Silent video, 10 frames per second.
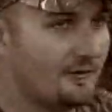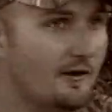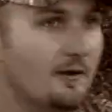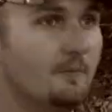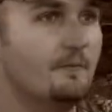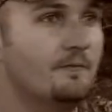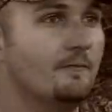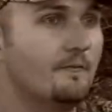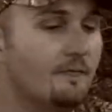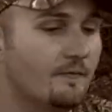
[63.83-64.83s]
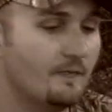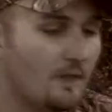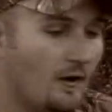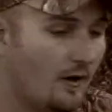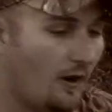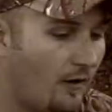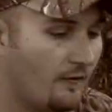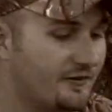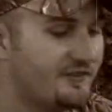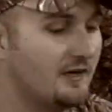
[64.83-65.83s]
up all
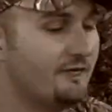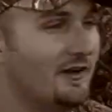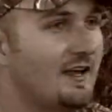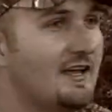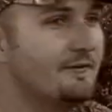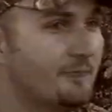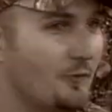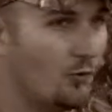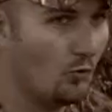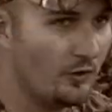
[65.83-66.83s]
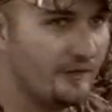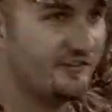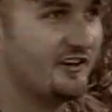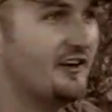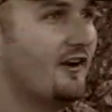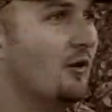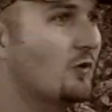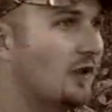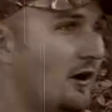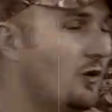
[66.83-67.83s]
the stuff I need from the woods here in
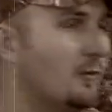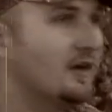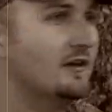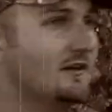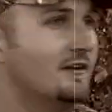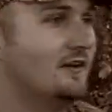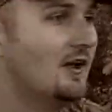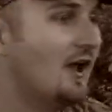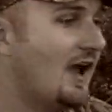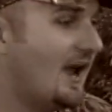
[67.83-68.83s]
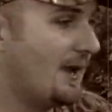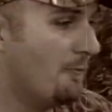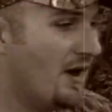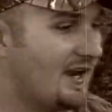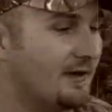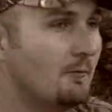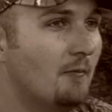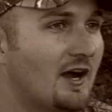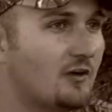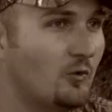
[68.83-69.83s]
Oklahoma and make
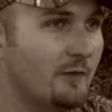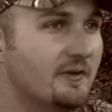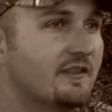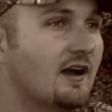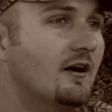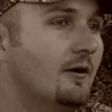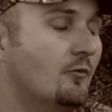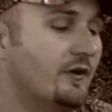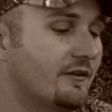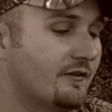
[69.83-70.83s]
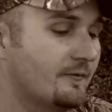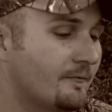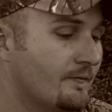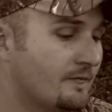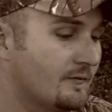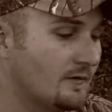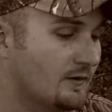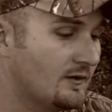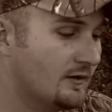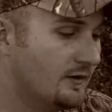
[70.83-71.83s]
my equipment that I hunt with.
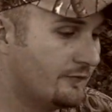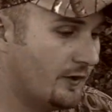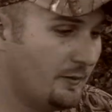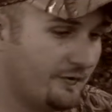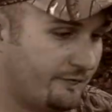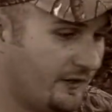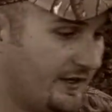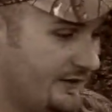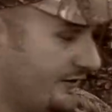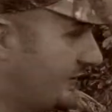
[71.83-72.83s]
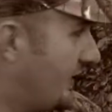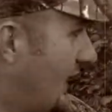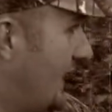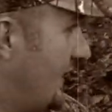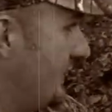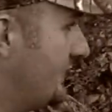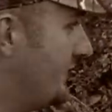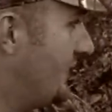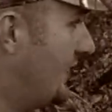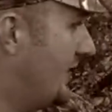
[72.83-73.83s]
From the flint to the cane
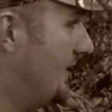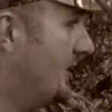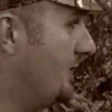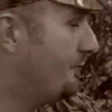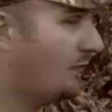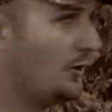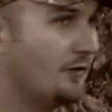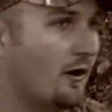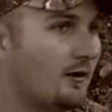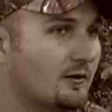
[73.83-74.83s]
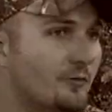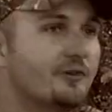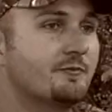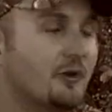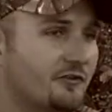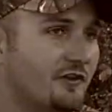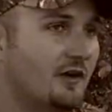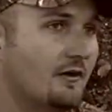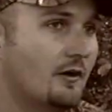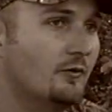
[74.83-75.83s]
and the bow dark, which most of
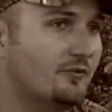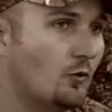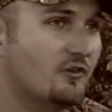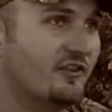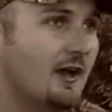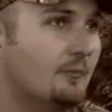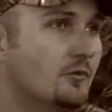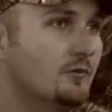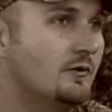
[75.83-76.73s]
y'all know is horse apple.